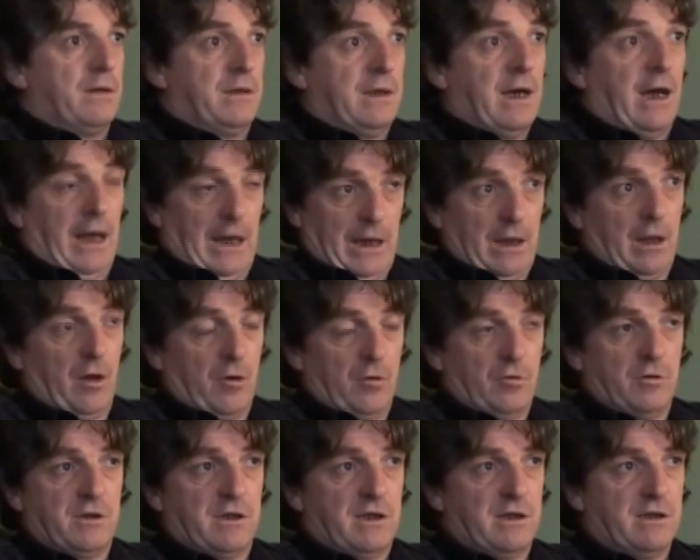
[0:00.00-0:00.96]

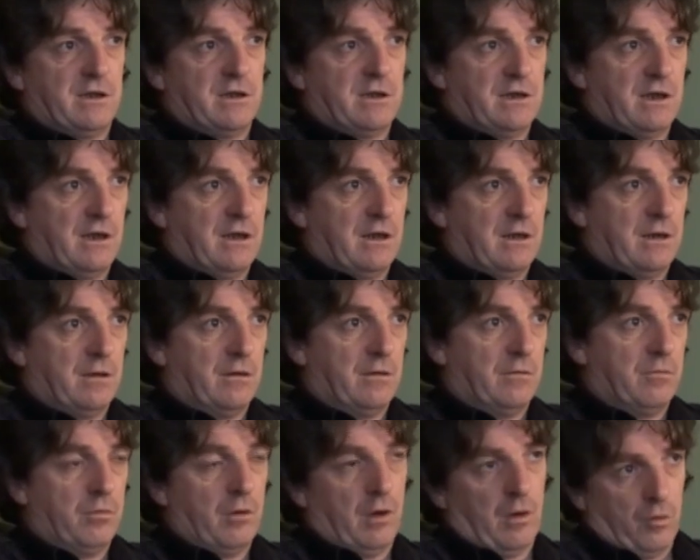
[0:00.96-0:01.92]
diagnosed as
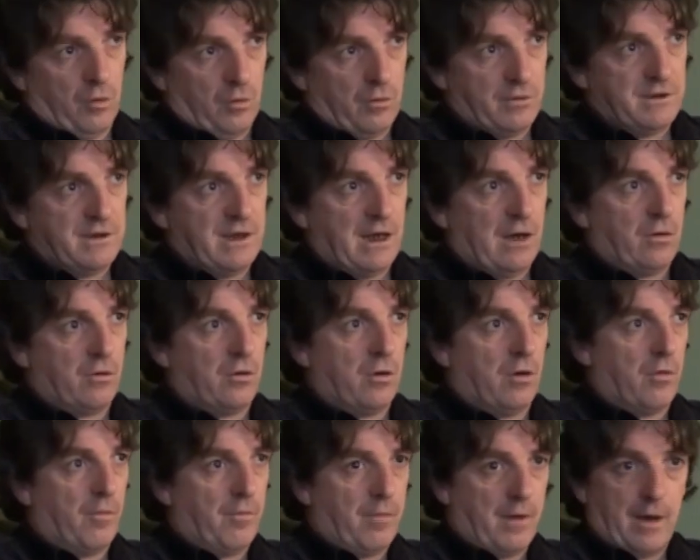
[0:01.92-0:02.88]
what was now
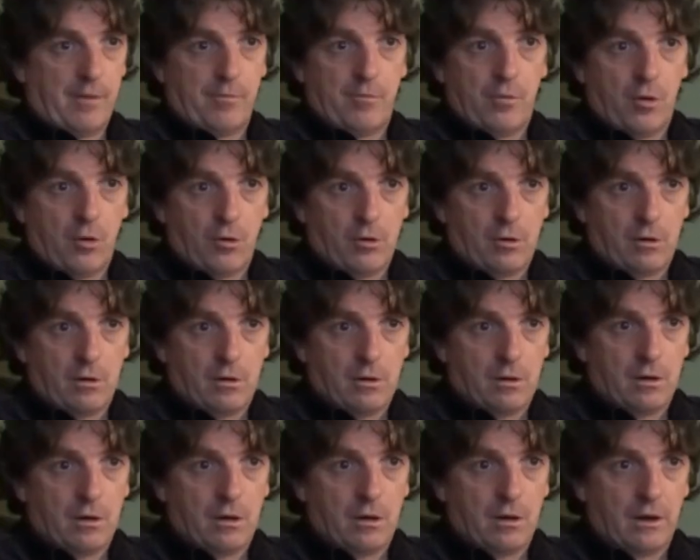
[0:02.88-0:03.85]
called bipolar,
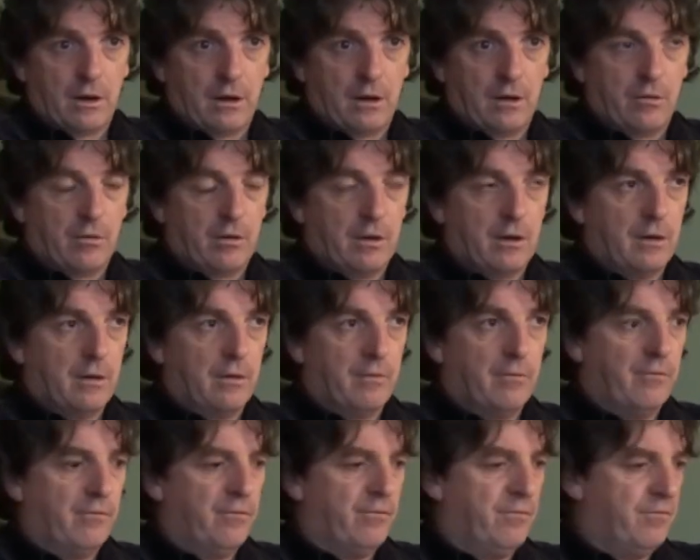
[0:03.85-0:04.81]
you
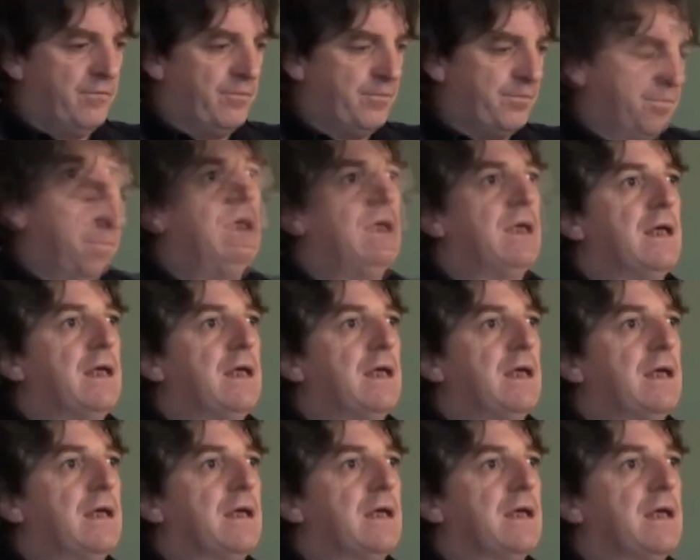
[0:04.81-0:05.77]
know.
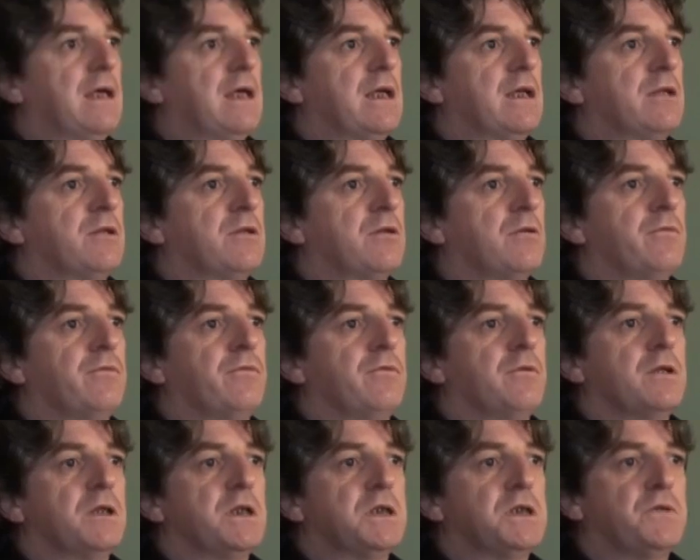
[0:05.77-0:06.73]
So
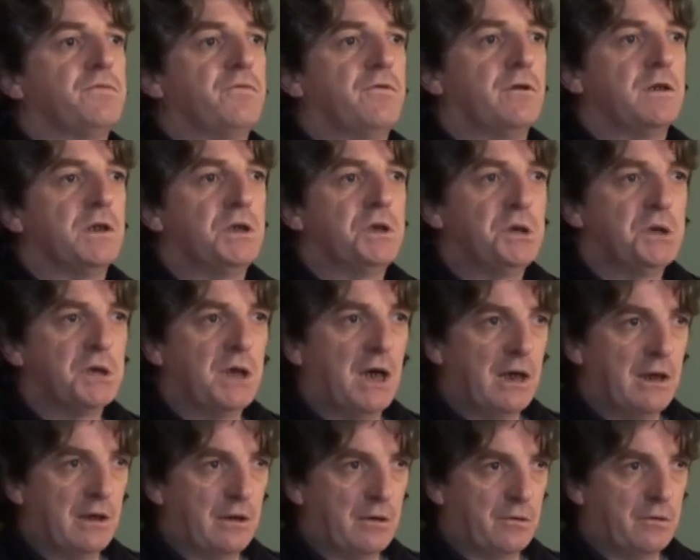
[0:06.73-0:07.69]
for a
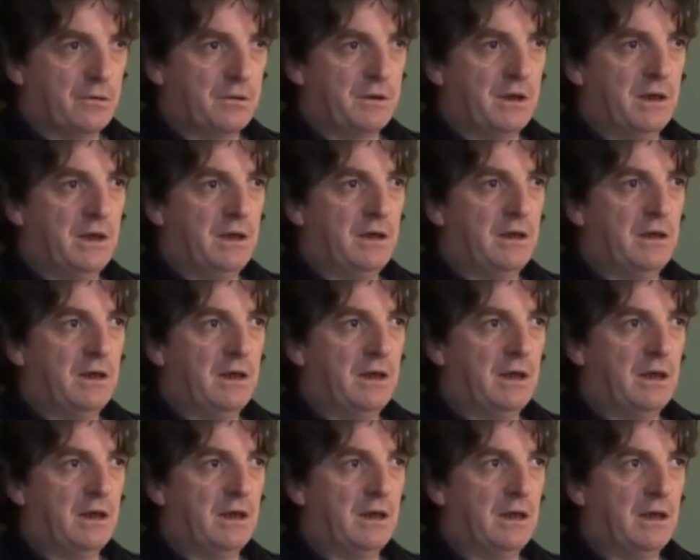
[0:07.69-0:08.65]
child,
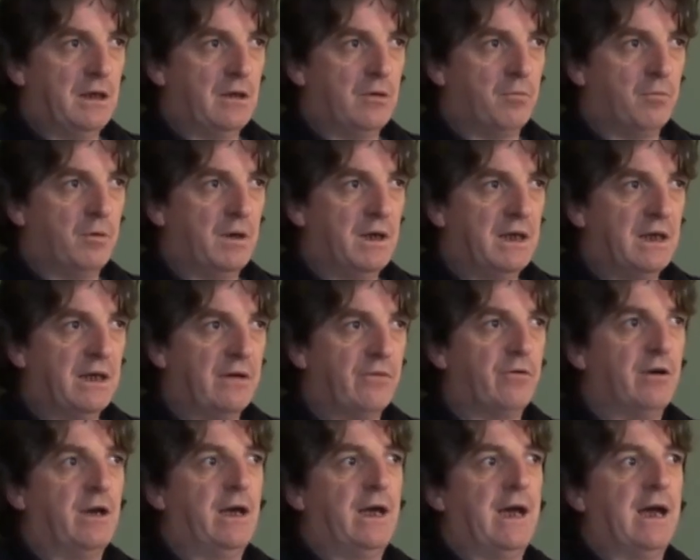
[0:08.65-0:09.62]
we
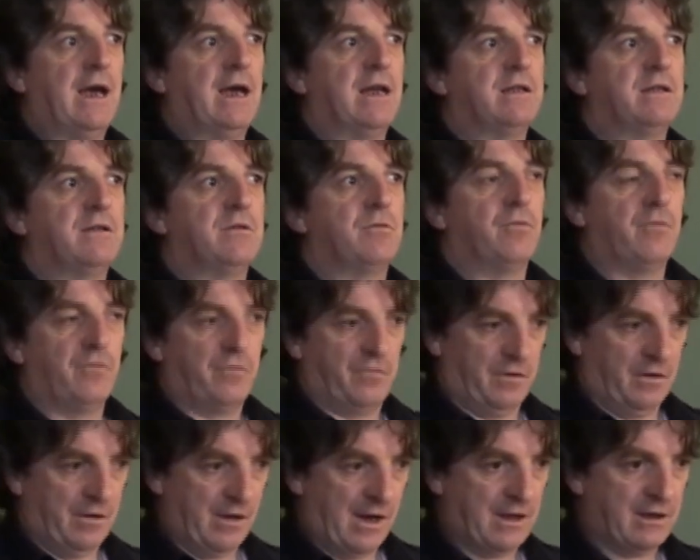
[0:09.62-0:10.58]
never had,
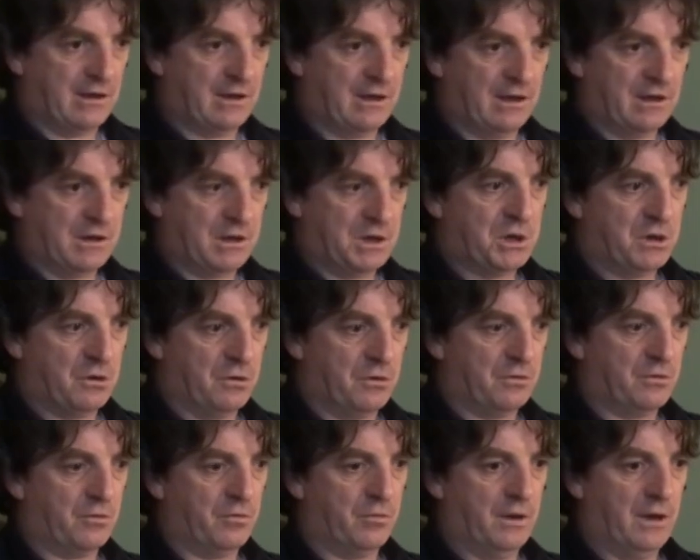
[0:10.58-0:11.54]
you know, as his
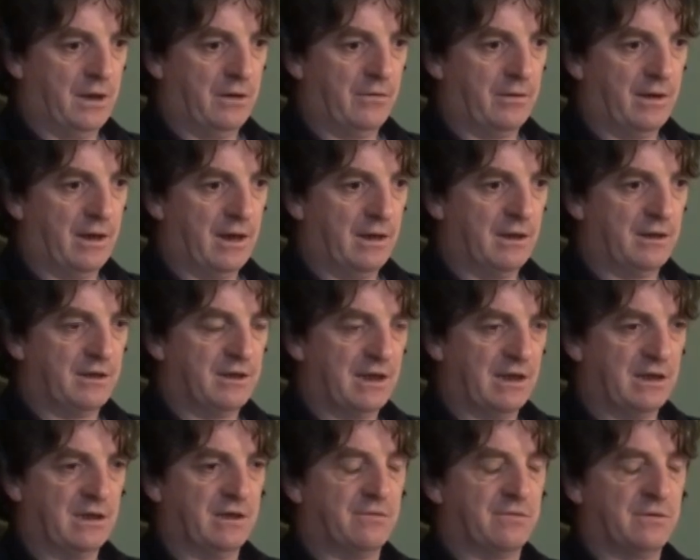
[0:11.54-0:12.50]
children, we never had a
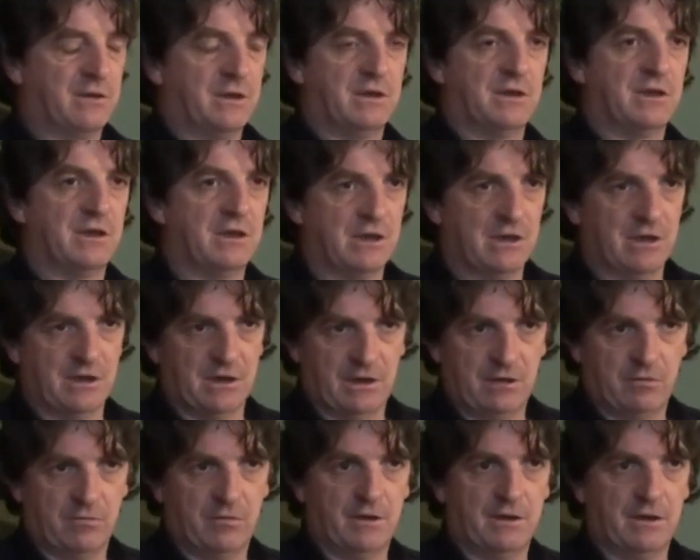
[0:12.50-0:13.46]
sense of
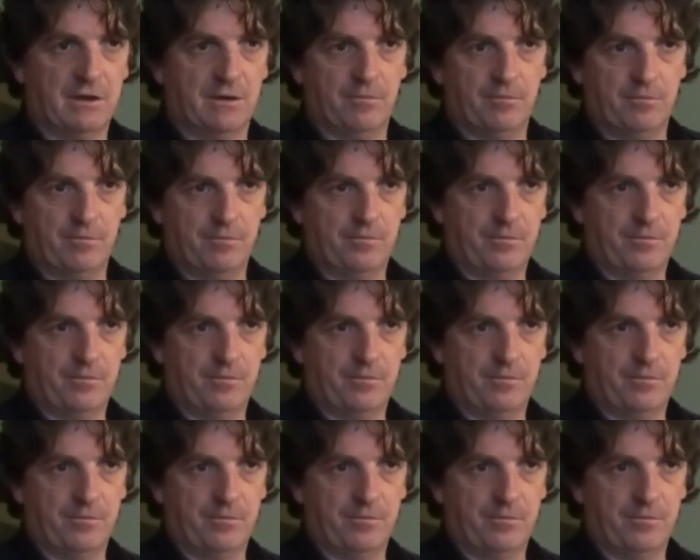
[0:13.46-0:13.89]
consistency with him.